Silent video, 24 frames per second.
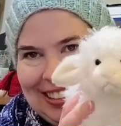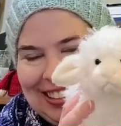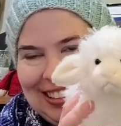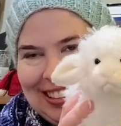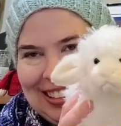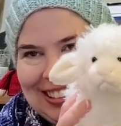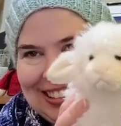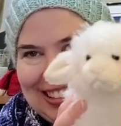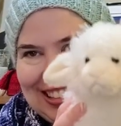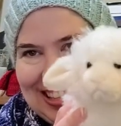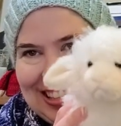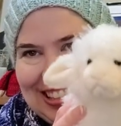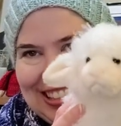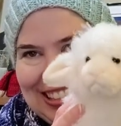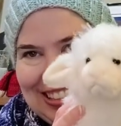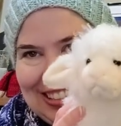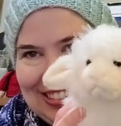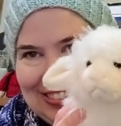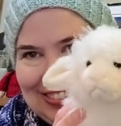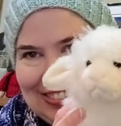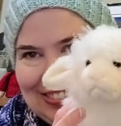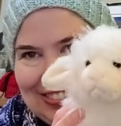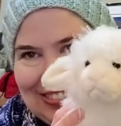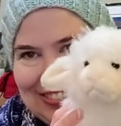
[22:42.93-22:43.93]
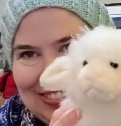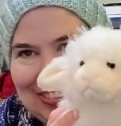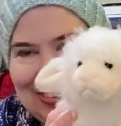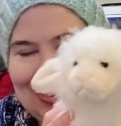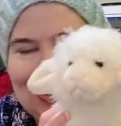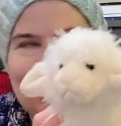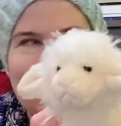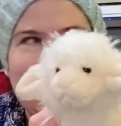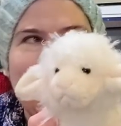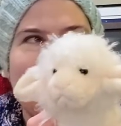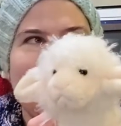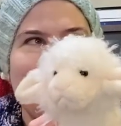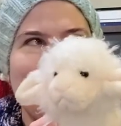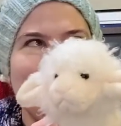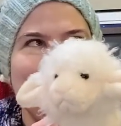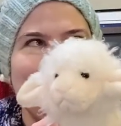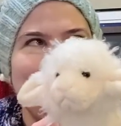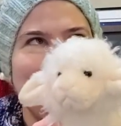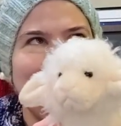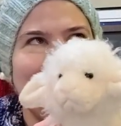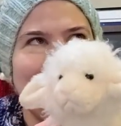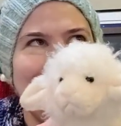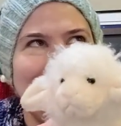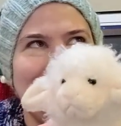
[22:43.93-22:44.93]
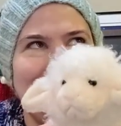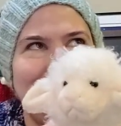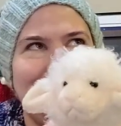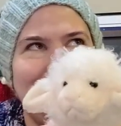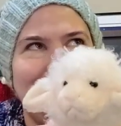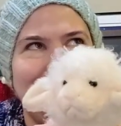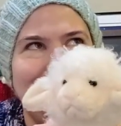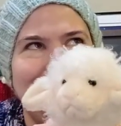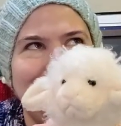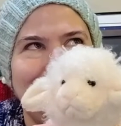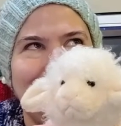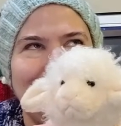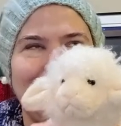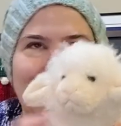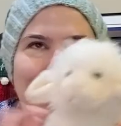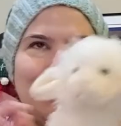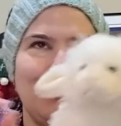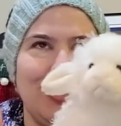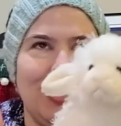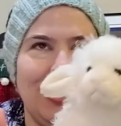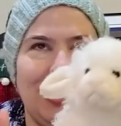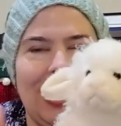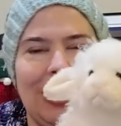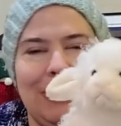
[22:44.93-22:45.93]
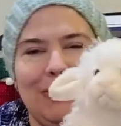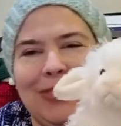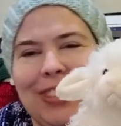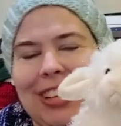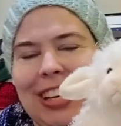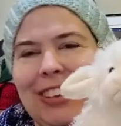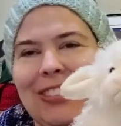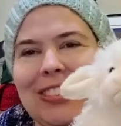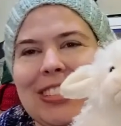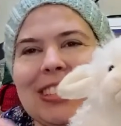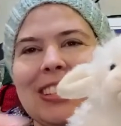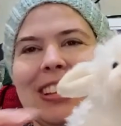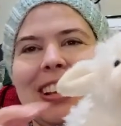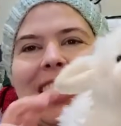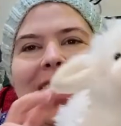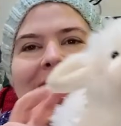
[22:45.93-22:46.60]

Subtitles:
Isn't that cute? Or lamb. Sheep or lamb. Anyways.